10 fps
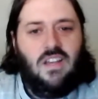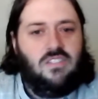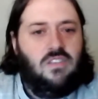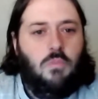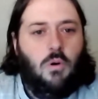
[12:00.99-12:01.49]

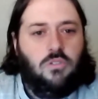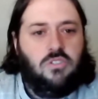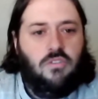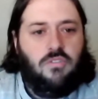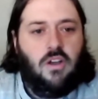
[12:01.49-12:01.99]
and bolts
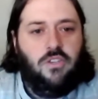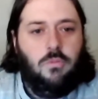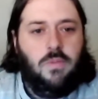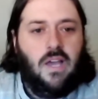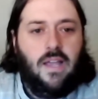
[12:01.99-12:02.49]
of our
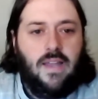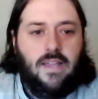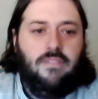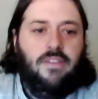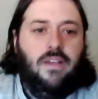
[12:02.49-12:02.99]
UBI
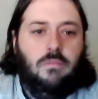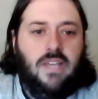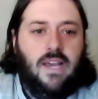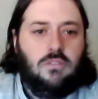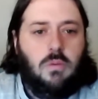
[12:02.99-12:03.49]
negative income
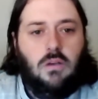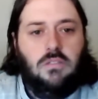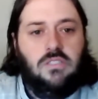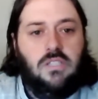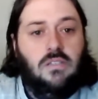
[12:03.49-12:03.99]
tax
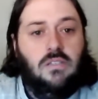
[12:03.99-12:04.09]
policy?